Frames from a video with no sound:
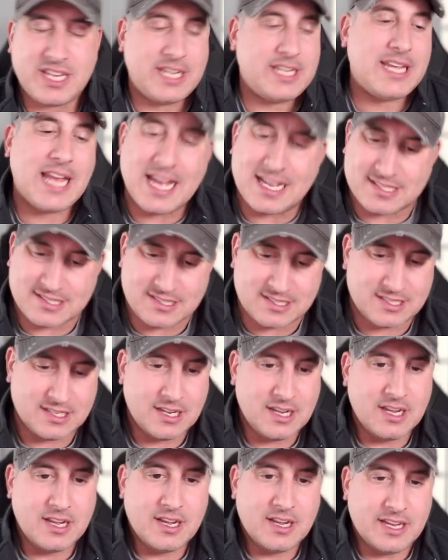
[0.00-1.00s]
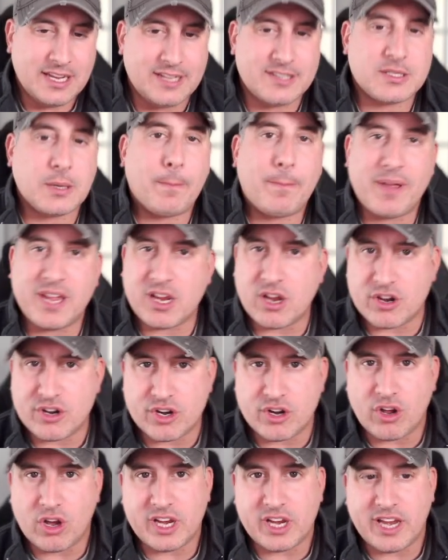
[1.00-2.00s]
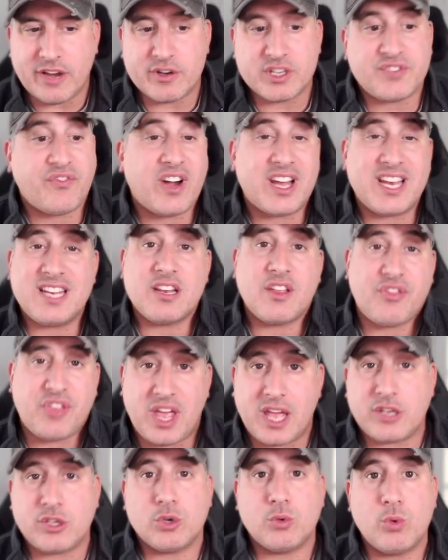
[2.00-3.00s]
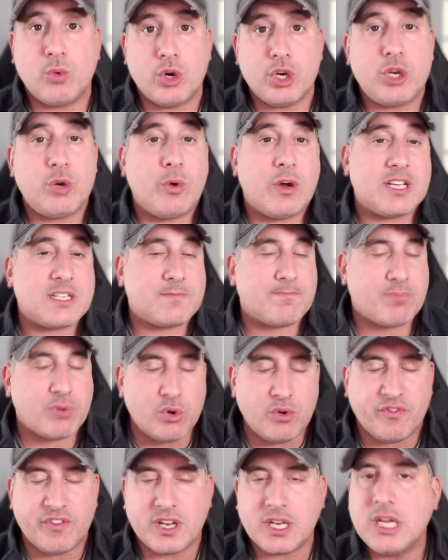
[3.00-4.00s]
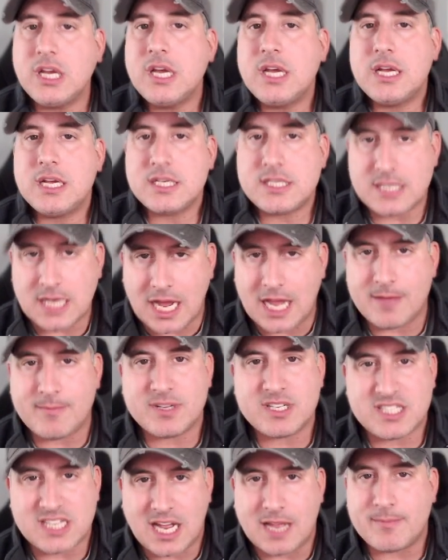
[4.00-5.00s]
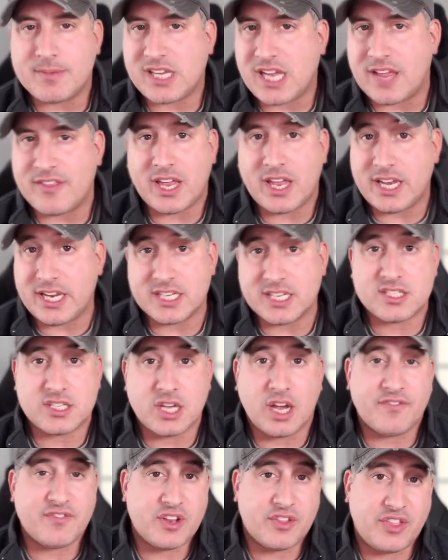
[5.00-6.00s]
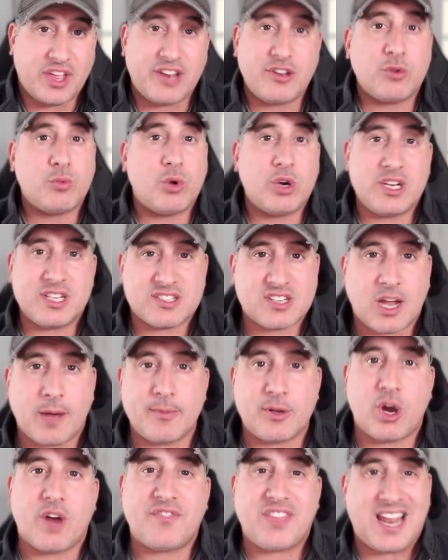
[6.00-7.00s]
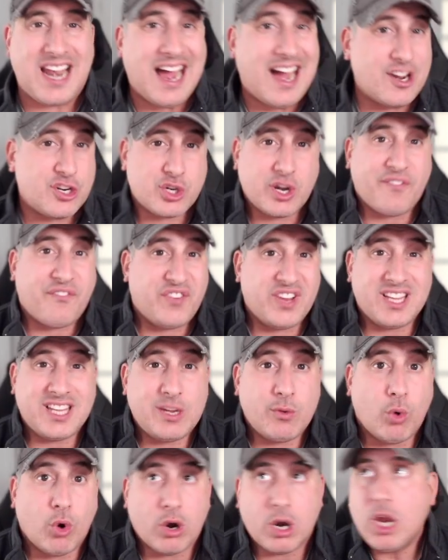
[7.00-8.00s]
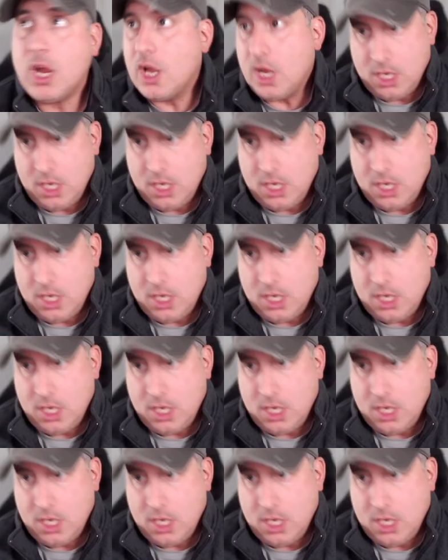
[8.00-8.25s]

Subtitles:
Yes, he's a big underdog here. He's fighting Nathaniel Wood, who has proven time and time again that he is tough. Nathaniel Wood is coming off that Andre Fili war.